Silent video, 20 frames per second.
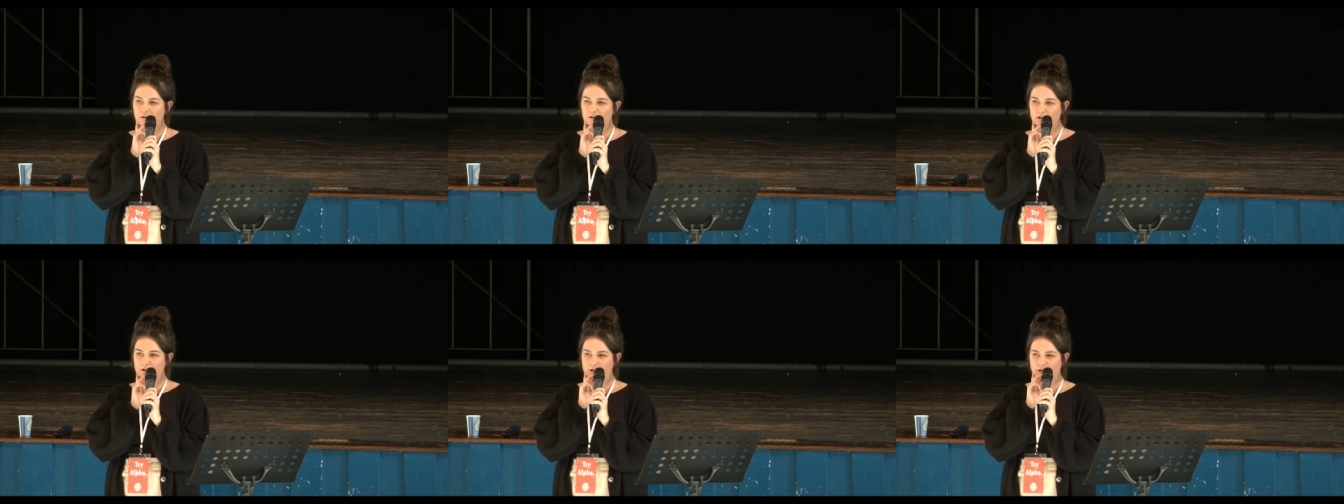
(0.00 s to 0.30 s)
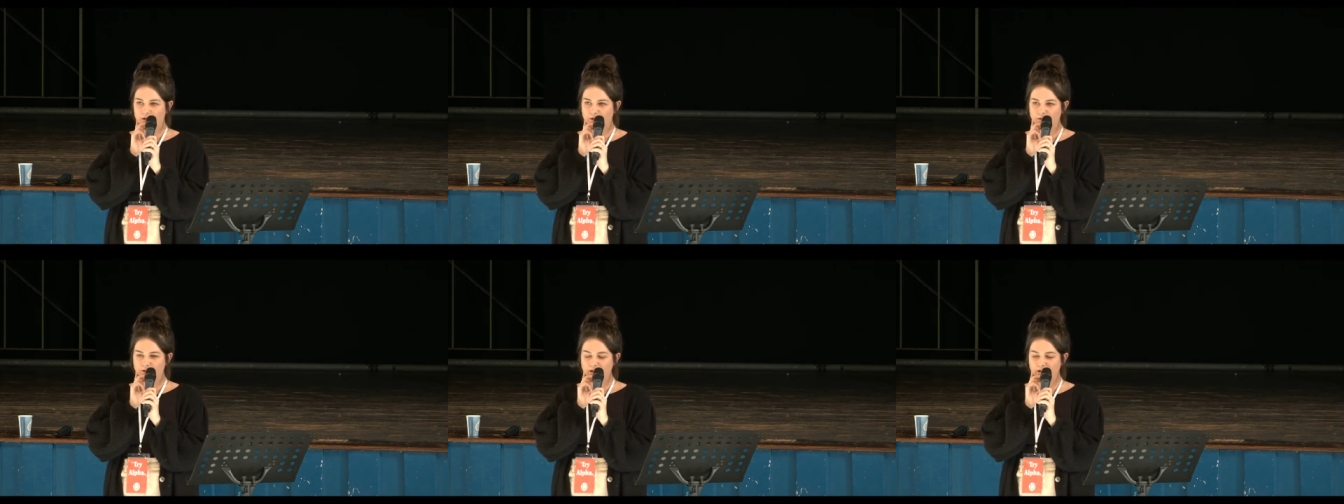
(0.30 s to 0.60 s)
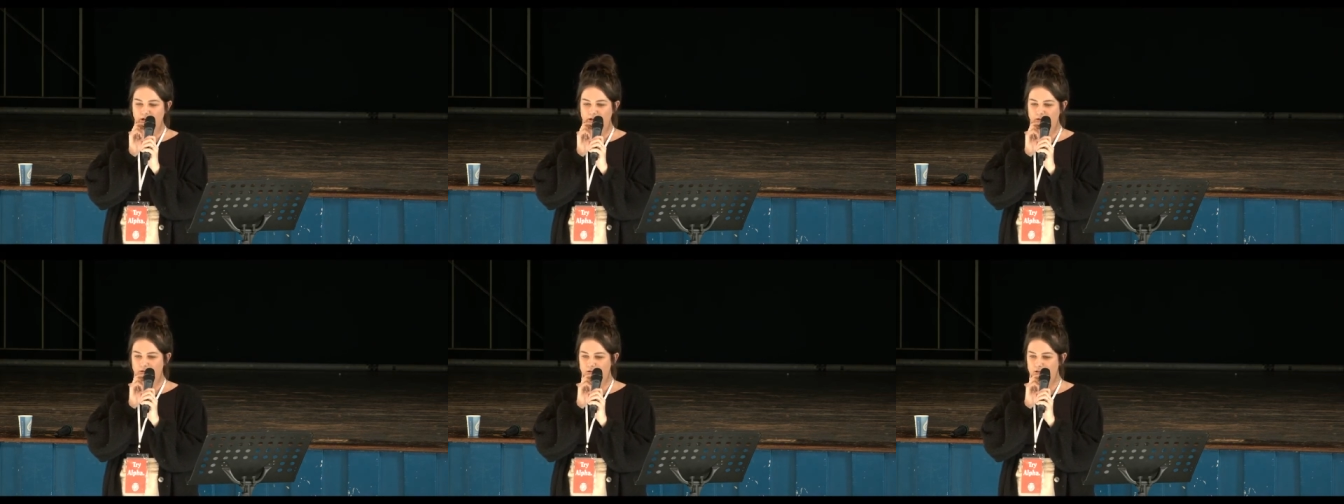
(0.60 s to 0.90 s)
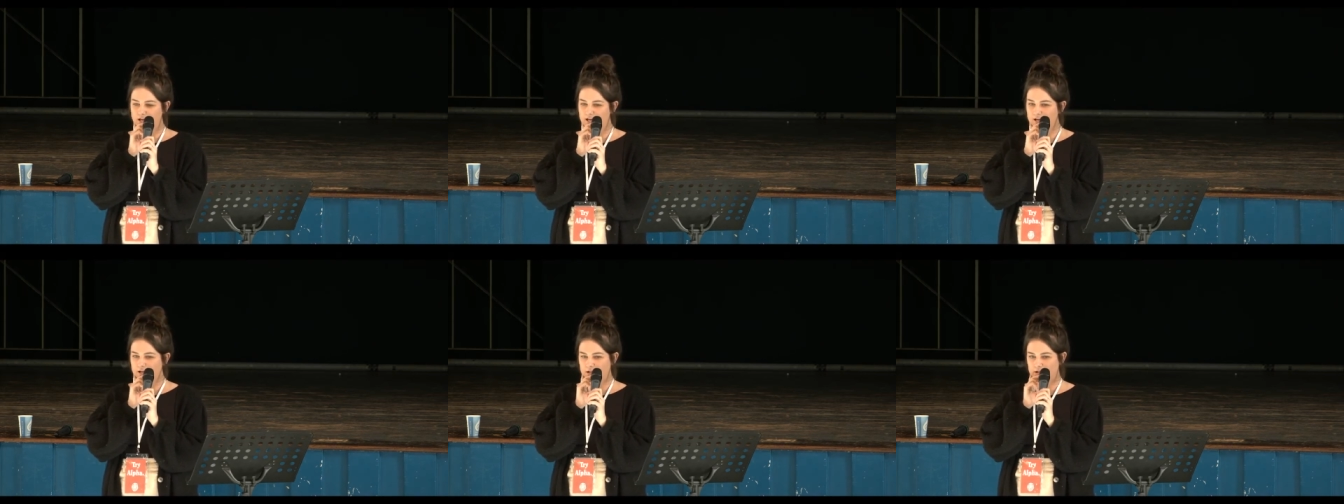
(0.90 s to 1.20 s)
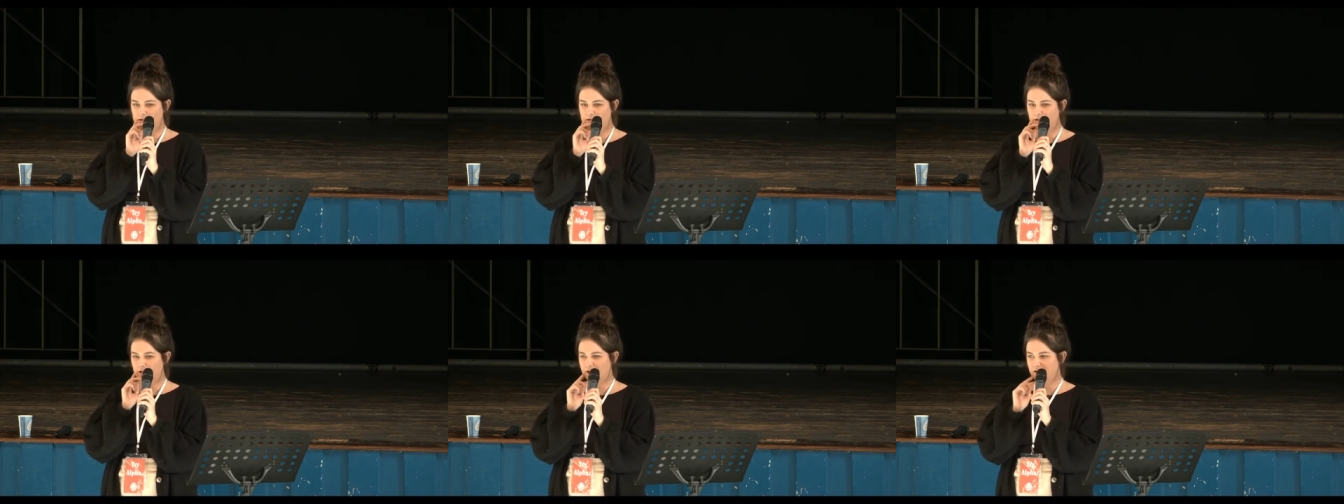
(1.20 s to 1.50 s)
you know, they, they,
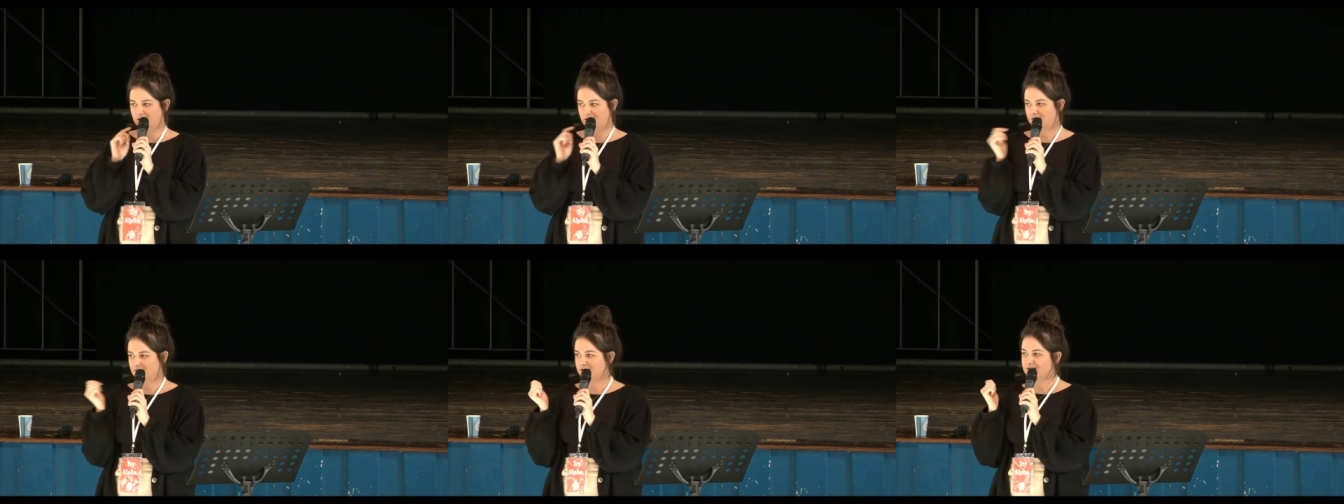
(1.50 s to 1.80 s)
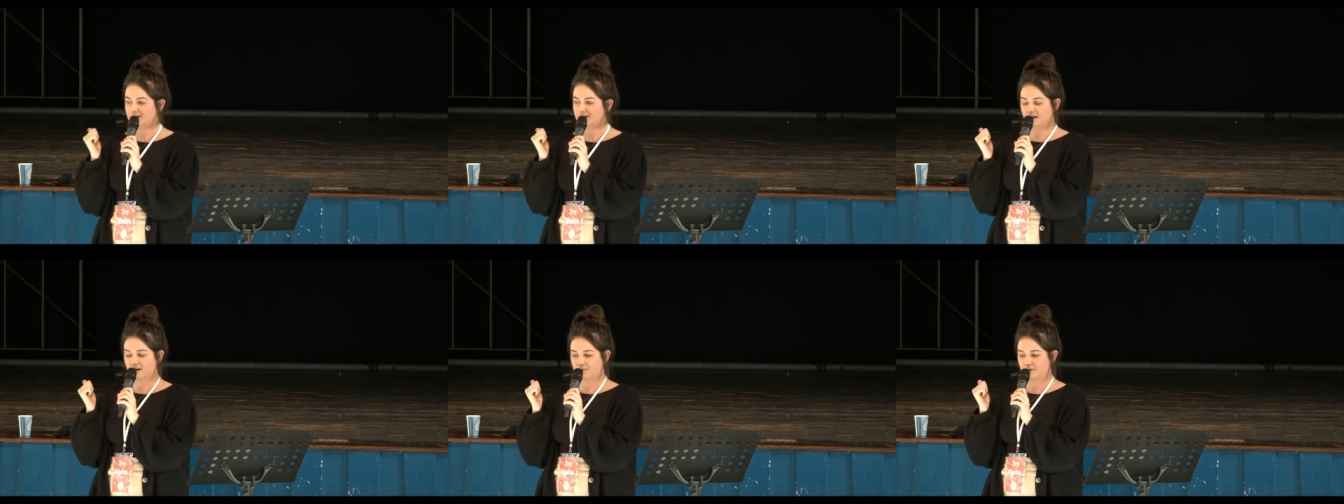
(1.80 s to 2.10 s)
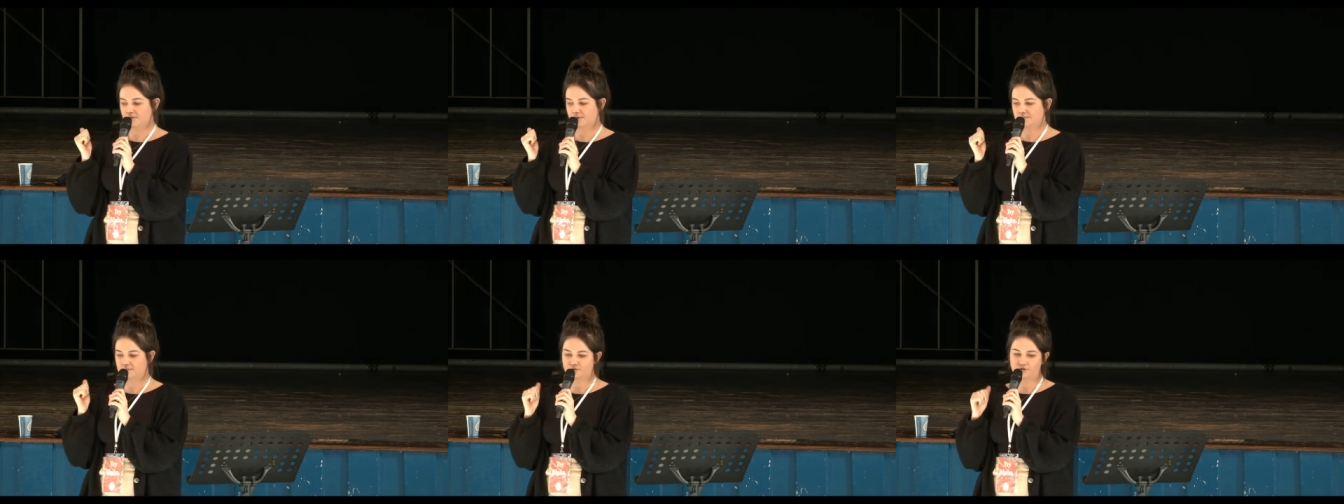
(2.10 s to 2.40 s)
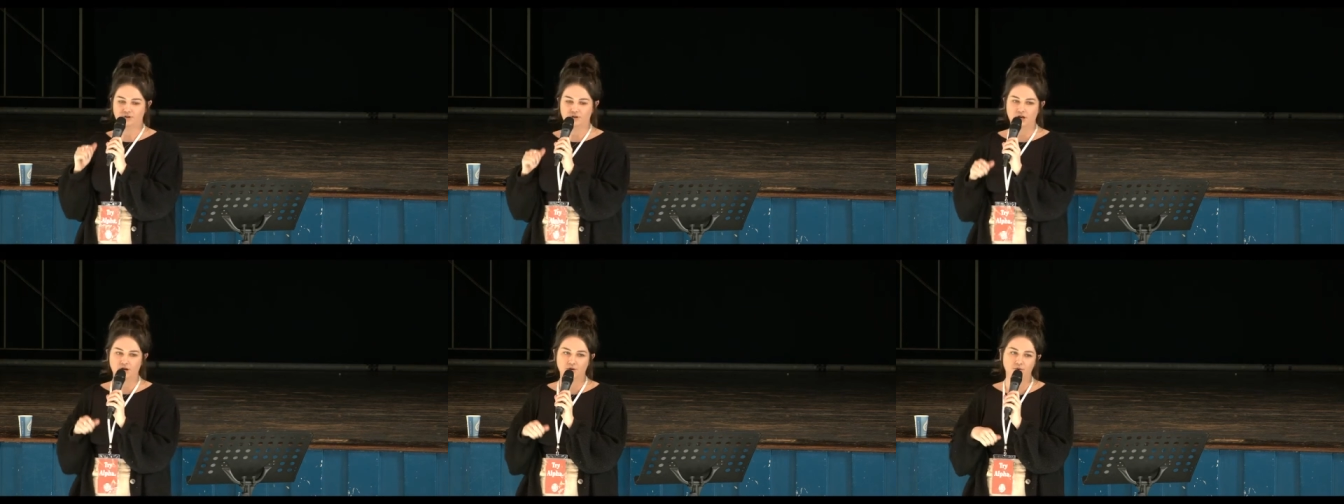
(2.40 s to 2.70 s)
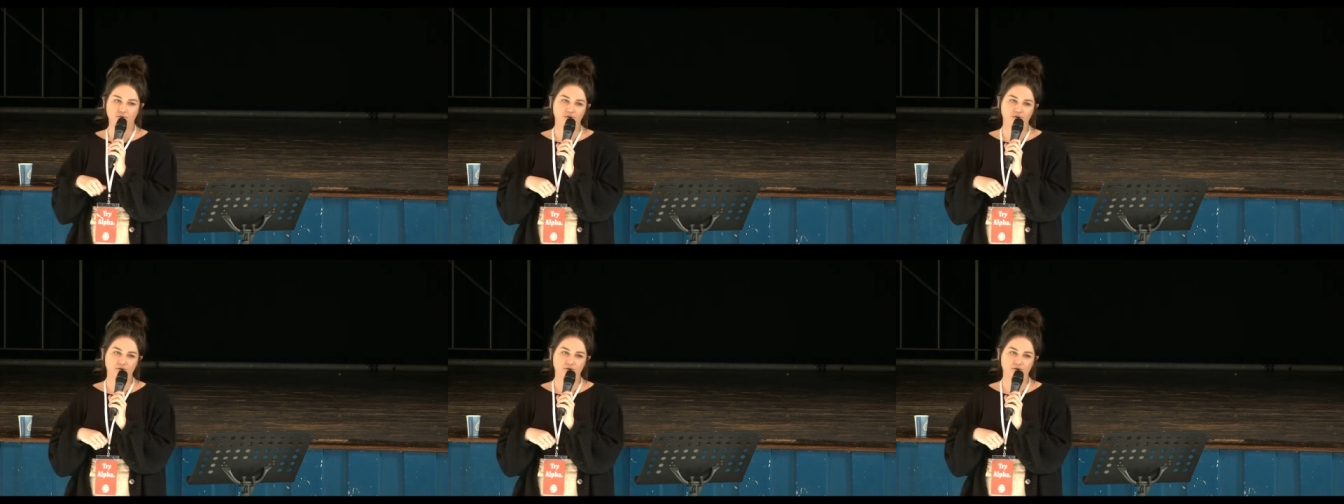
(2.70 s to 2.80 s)
they did this a couple of months ago,